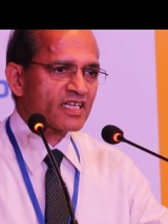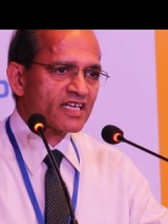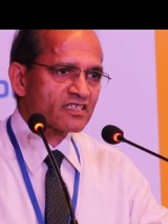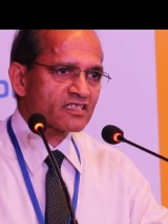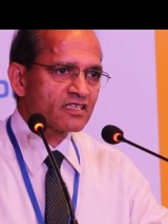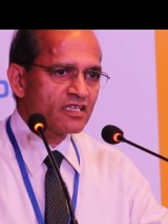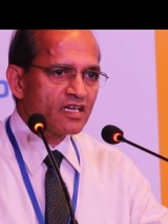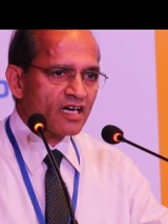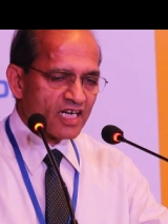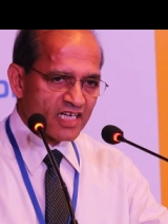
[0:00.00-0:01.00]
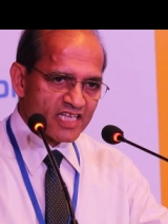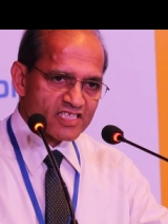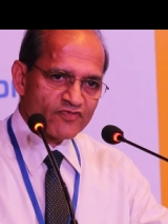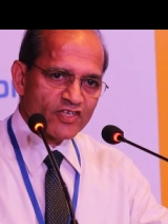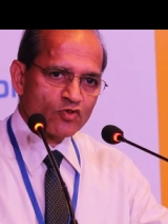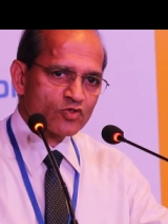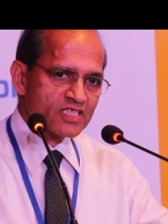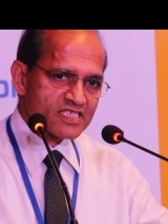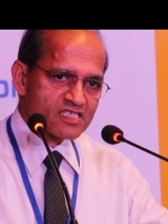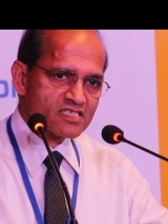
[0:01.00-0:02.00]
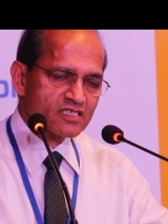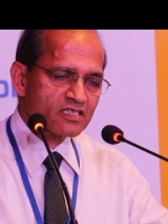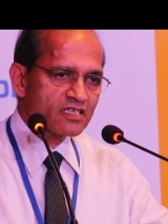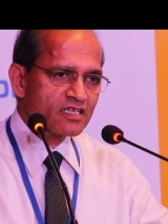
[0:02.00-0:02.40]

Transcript: that unless we do this,